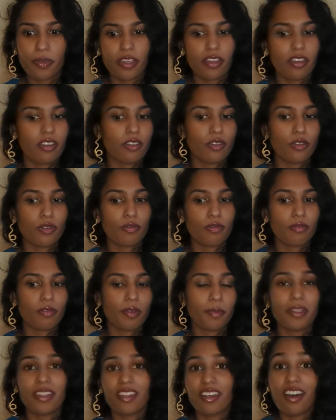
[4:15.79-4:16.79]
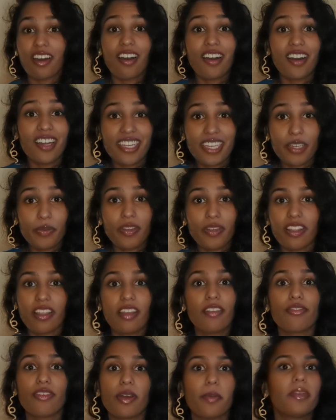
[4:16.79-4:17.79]
because the Kali
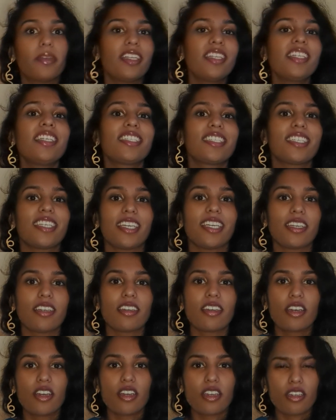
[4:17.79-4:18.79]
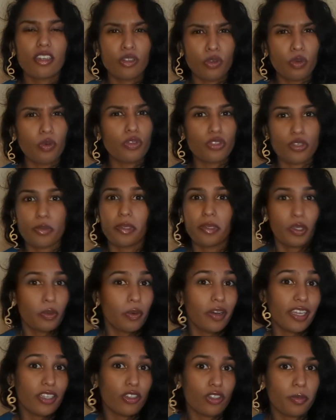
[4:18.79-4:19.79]
within femininity can also be
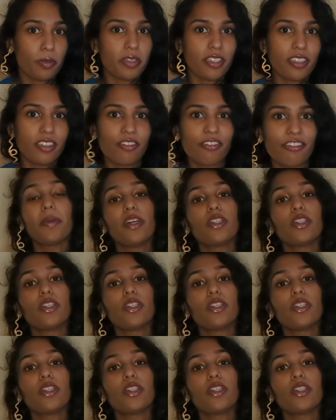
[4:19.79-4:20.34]
quite dominant.